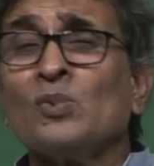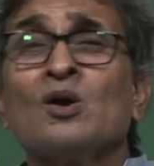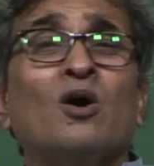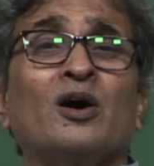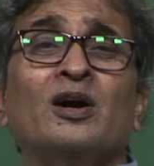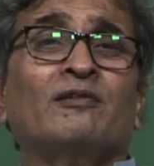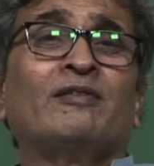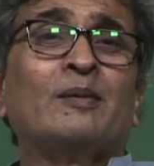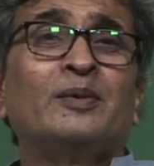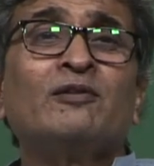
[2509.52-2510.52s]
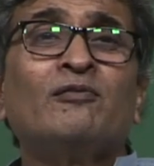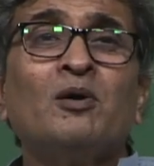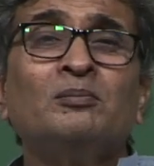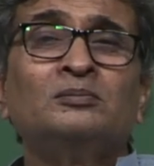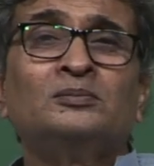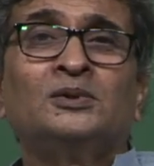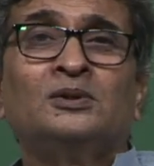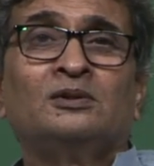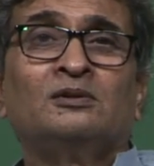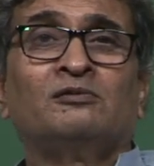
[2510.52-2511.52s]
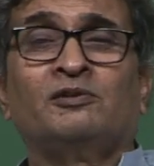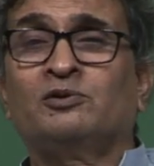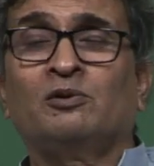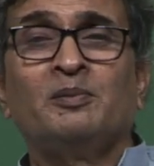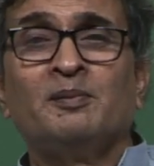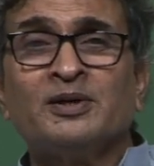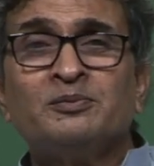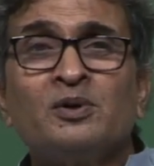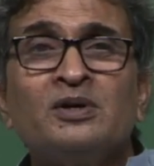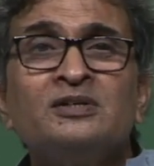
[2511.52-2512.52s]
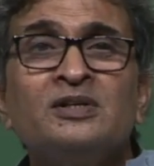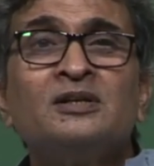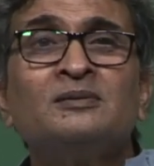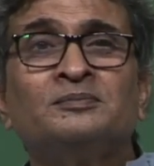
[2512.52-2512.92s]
or in a fabric form, which will be much more easier.